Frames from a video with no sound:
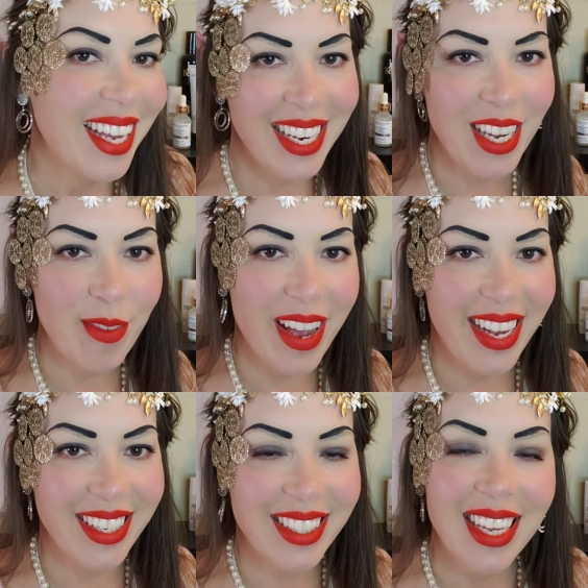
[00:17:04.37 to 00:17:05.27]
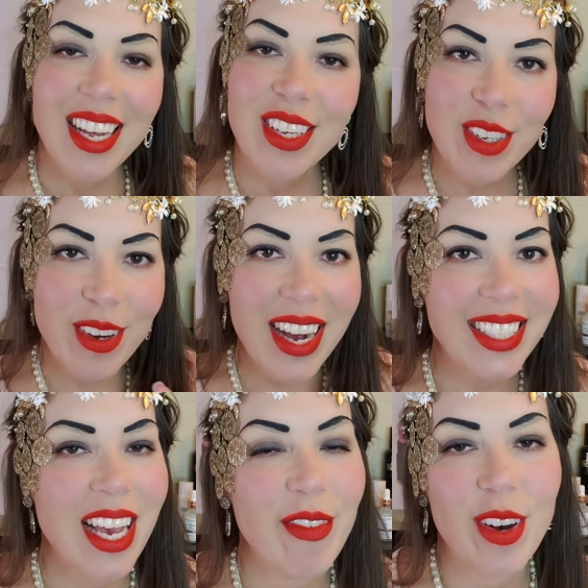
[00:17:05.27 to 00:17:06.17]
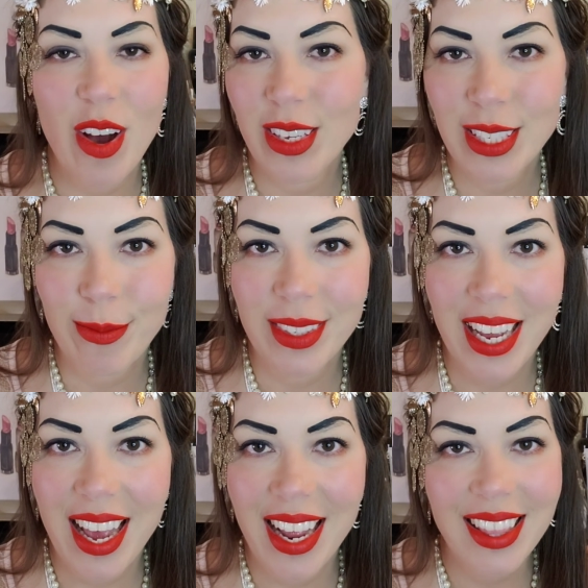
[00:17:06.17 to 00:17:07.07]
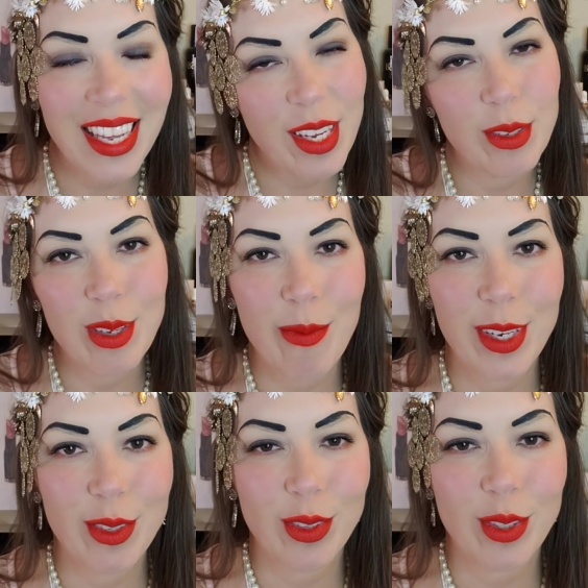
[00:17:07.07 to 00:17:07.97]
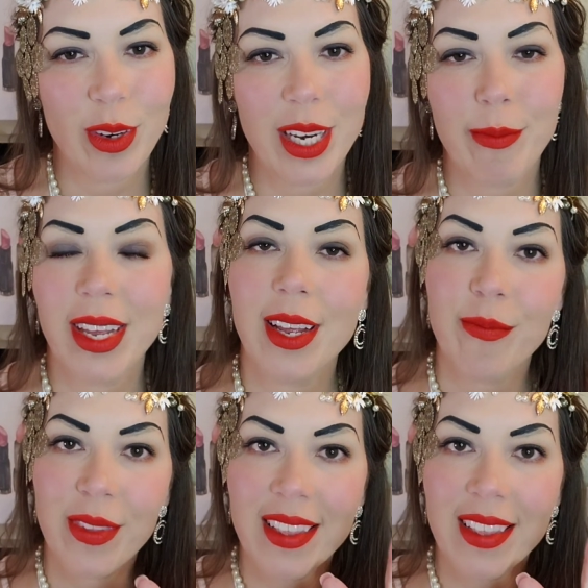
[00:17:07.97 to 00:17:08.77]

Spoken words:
Anyways, you guys have an awesome day. Thank you so much for joining me.